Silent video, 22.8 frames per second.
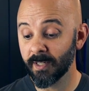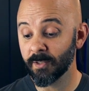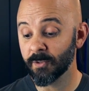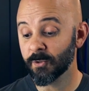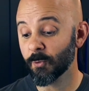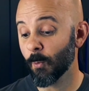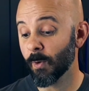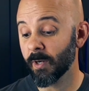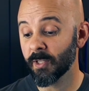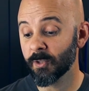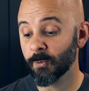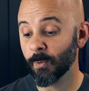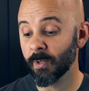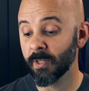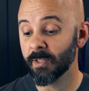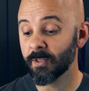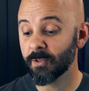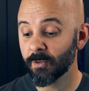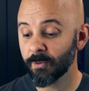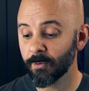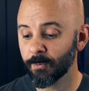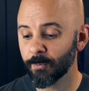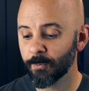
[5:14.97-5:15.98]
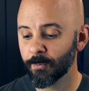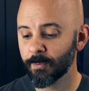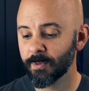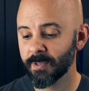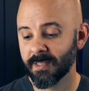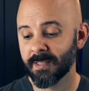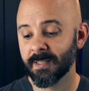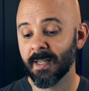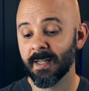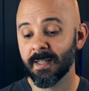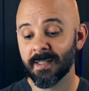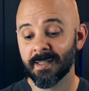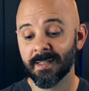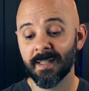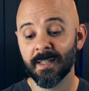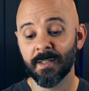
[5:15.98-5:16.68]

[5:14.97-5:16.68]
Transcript: in 2022 states